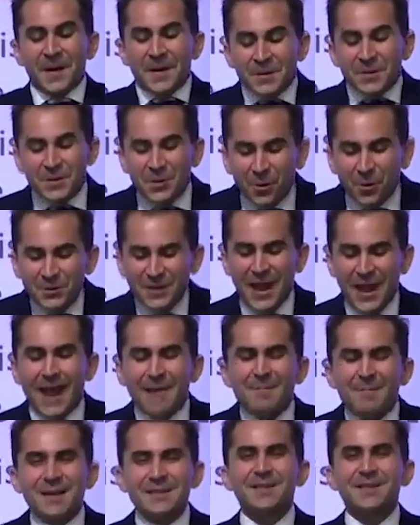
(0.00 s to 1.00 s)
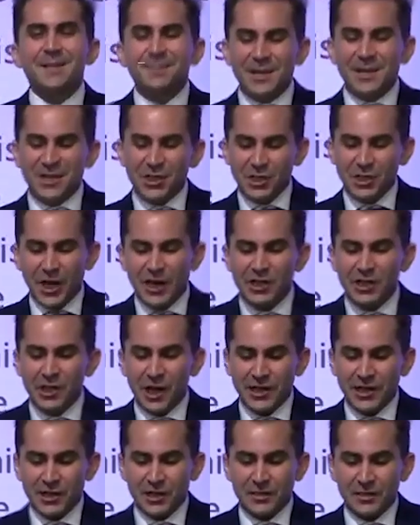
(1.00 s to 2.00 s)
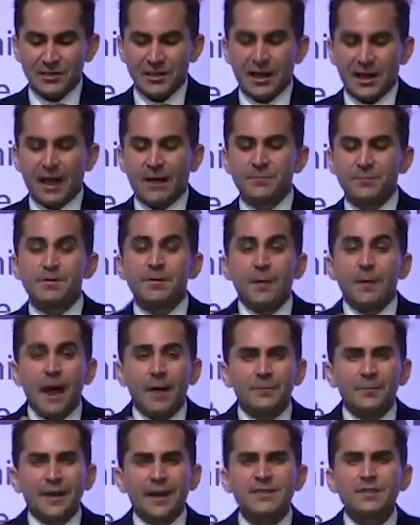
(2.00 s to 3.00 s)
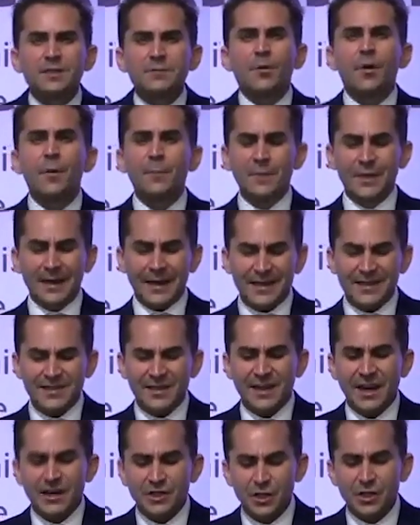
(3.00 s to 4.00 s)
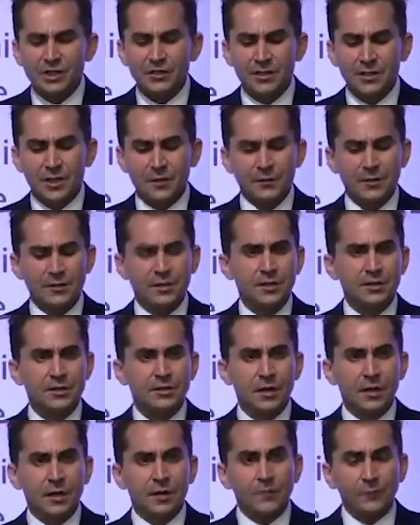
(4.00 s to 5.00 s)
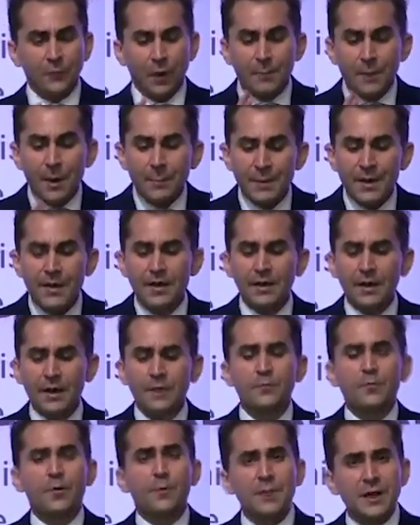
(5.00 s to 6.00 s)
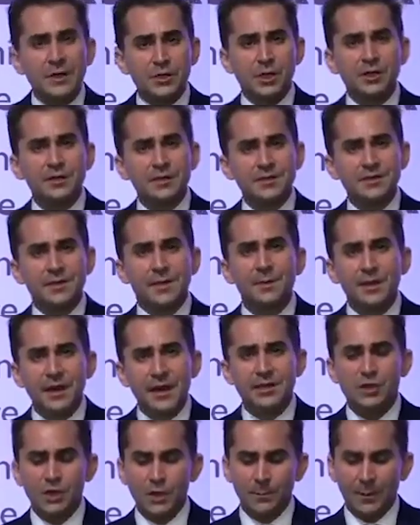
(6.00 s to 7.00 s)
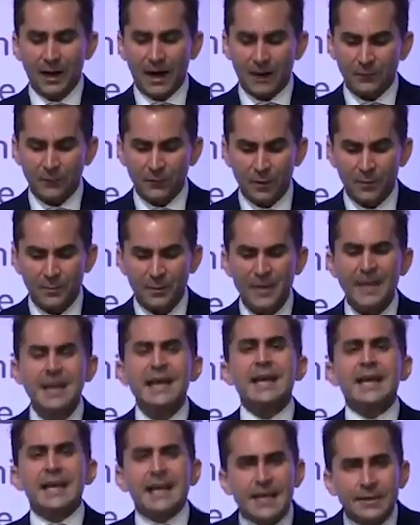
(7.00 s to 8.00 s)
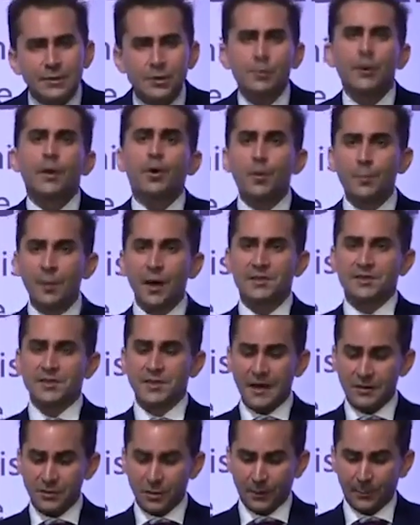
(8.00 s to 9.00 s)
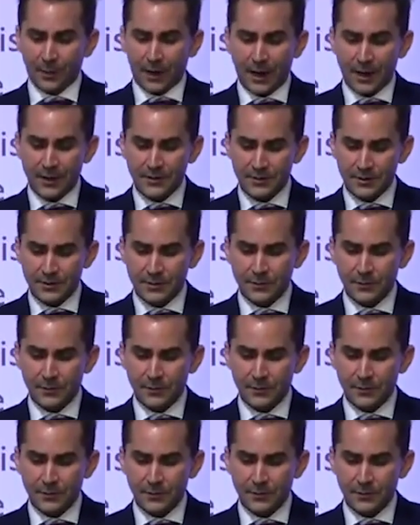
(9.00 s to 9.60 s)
Those MSME change agents have, have transformed extension services from a mere information dissemination platform into a robust enterprise.